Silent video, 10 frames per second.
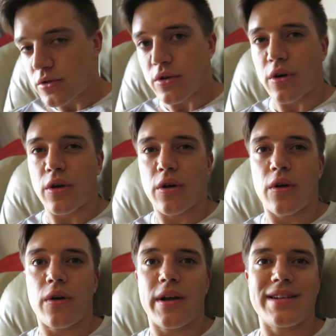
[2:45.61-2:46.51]

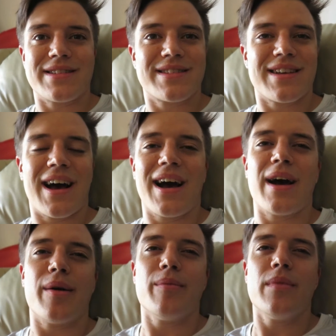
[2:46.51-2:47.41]
So, it's
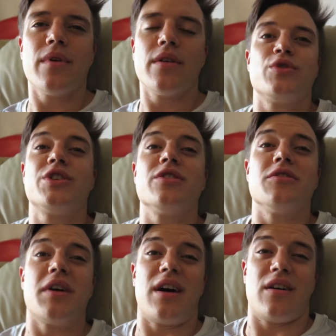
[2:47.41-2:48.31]
time to
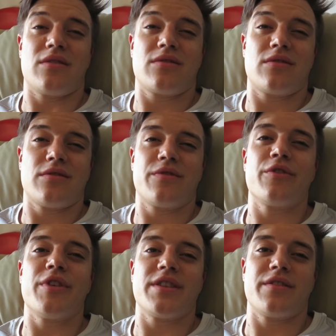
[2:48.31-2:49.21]
chill out
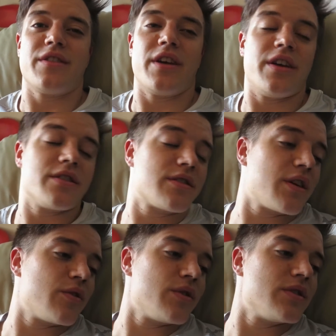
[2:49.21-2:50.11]
for the rest of the day.
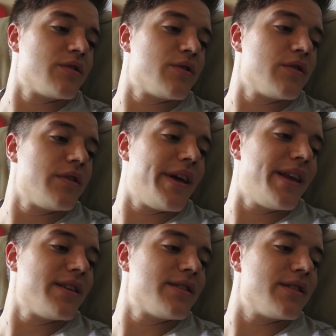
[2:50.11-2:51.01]
Asado is
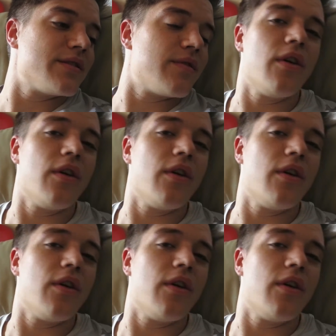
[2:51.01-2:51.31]
editing his